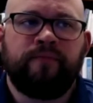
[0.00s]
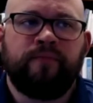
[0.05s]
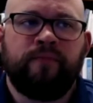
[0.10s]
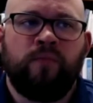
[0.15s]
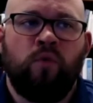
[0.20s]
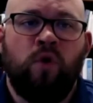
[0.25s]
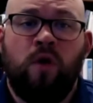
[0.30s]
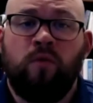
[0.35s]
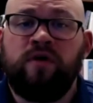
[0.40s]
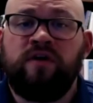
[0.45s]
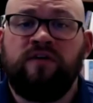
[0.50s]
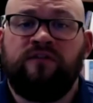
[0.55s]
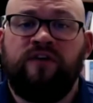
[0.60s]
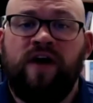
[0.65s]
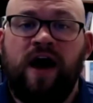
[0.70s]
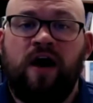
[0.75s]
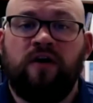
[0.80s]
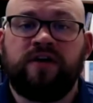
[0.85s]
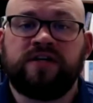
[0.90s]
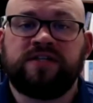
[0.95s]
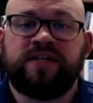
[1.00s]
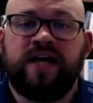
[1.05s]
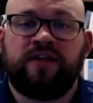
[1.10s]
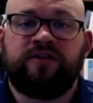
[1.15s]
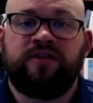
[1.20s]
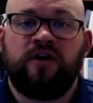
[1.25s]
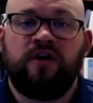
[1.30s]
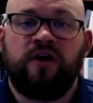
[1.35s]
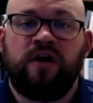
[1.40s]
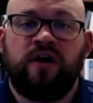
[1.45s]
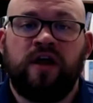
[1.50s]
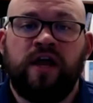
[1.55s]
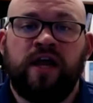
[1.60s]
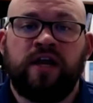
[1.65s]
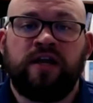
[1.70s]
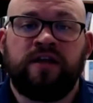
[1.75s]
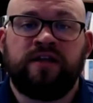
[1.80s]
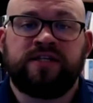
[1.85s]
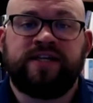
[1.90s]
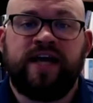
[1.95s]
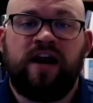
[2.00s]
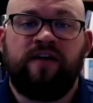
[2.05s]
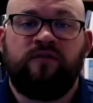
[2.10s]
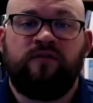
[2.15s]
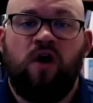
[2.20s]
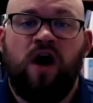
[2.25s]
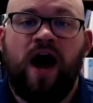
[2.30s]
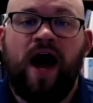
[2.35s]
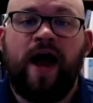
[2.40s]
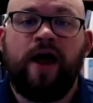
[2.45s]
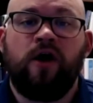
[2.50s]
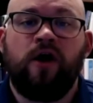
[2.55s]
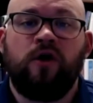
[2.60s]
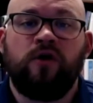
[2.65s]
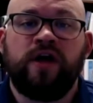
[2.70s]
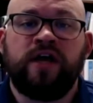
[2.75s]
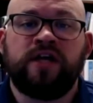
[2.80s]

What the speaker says: what we have found is that there, in the state of Ohio,